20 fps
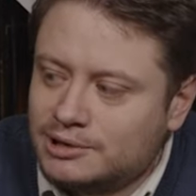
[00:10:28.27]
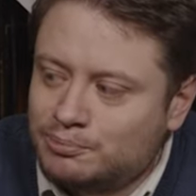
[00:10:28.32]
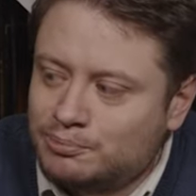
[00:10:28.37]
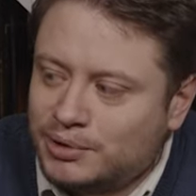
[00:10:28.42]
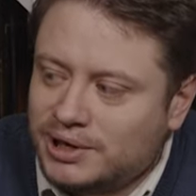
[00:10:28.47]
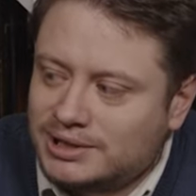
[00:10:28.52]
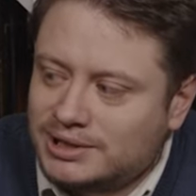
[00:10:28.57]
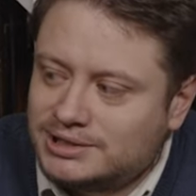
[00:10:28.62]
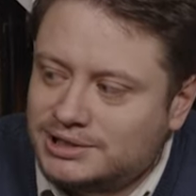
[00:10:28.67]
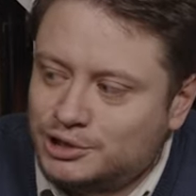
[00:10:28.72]

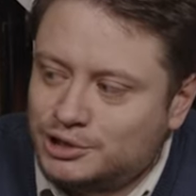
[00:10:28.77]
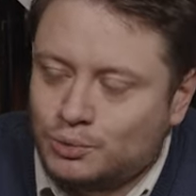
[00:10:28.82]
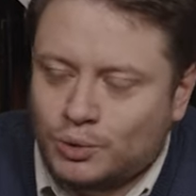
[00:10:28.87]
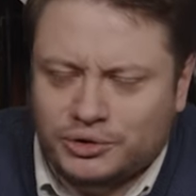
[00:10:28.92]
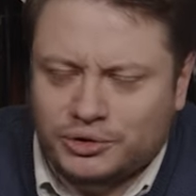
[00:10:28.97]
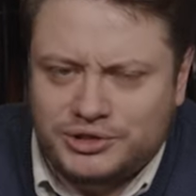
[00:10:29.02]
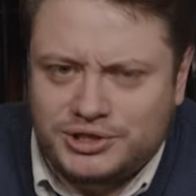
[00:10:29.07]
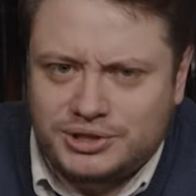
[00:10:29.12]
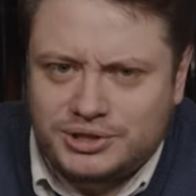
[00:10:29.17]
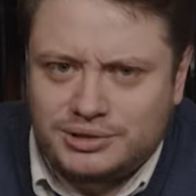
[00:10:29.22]
but you
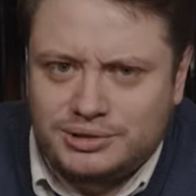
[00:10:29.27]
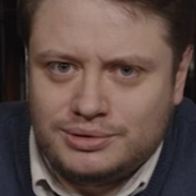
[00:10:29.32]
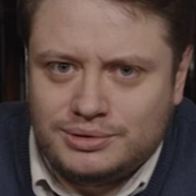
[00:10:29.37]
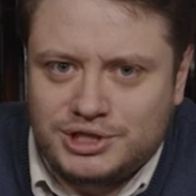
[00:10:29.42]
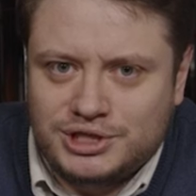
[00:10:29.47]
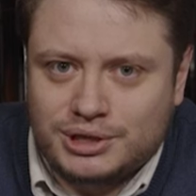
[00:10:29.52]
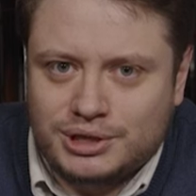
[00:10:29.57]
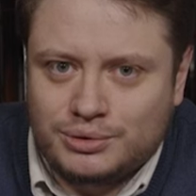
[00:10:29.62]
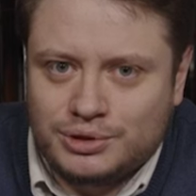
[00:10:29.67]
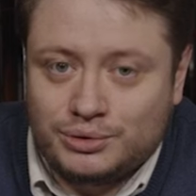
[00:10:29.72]
want to
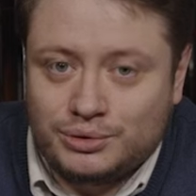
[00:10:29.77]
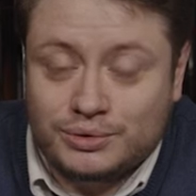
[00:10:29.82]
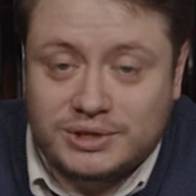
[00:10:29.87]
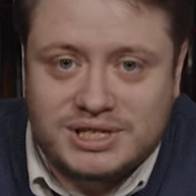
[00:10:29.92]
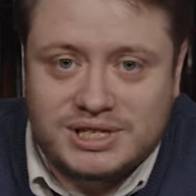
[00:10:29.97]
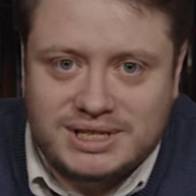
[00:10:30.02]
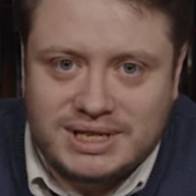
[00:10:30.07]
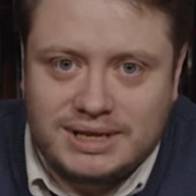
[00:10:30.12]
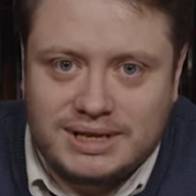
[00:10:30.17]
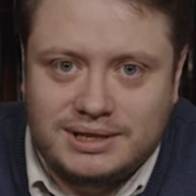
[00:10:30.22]
show your
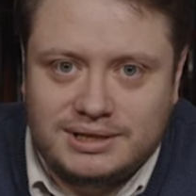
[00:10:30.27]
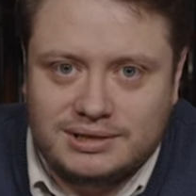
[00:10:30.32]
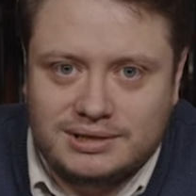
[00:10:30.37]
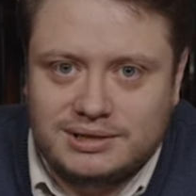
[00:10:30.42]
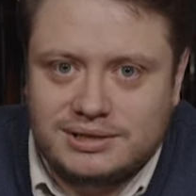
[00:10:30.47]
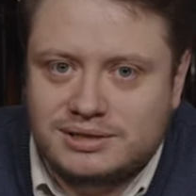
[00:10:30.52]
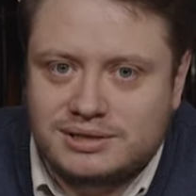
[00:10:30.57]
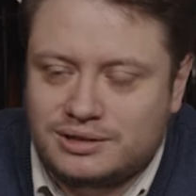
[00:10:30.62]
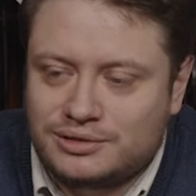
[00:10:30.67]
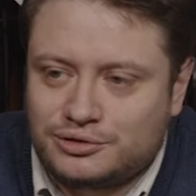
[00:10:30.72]

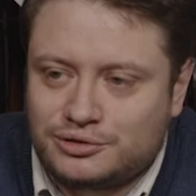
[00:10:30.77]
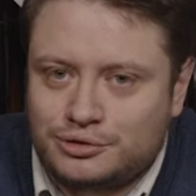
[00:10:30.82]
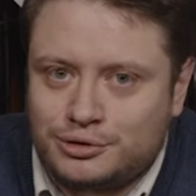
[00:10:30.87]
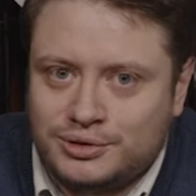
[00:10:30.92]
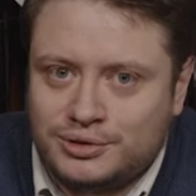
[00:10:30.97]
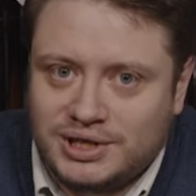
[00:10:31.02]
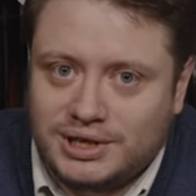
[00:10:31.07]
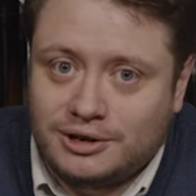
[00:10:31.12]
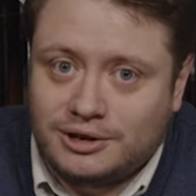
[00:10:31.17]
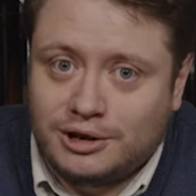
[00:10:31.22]
status through
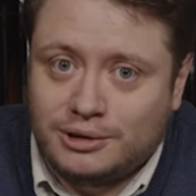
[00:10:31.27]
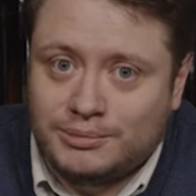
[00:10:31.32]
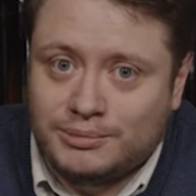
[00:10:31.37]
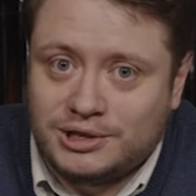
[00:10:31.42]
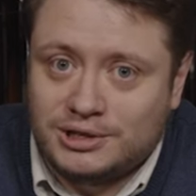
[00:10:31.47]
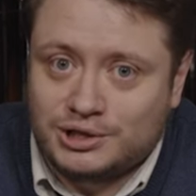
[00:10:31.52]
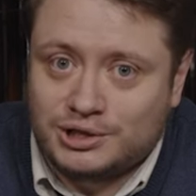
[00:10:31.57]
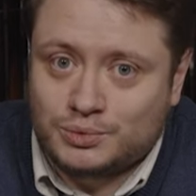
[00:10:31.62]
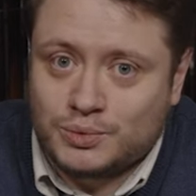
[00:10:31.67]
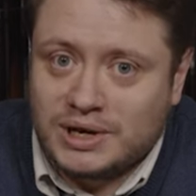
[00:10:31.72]
the armour
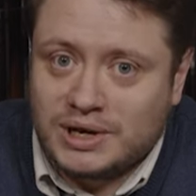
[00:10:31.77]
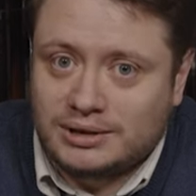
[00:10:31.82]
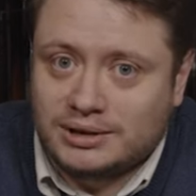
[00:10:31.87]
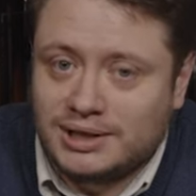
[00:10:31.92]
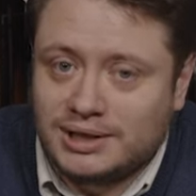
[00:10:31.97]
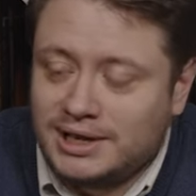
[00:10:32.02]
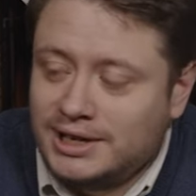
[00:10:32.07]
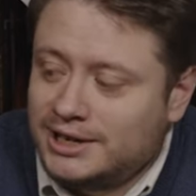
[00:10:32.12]
as well.